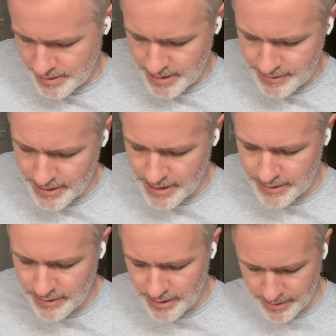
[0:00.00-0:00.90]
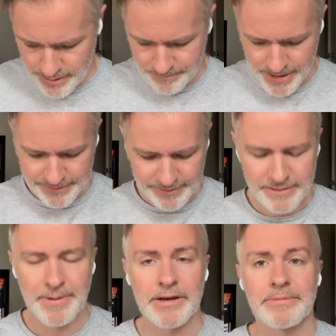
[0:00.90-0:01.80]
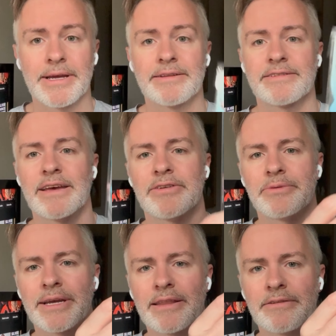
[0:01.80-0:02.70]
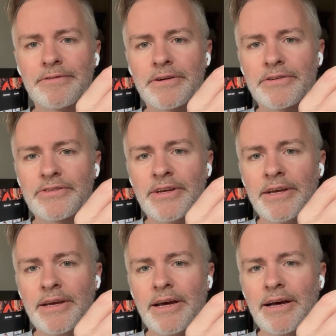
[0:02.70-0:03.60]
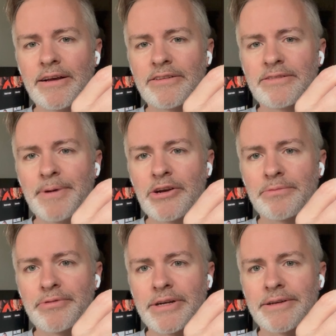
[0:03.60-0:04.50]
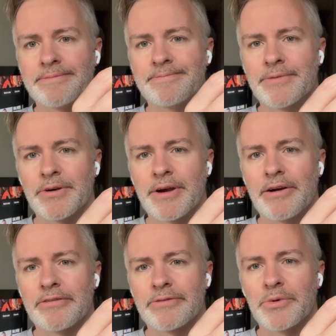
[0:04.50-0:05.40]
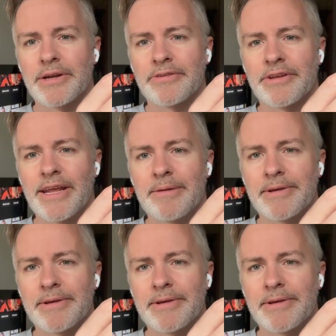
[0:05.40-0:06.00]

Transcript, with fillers: And then uh, Amazing Spider-Man 7, we got the first uh, Spider-Britain, or however, whatever the name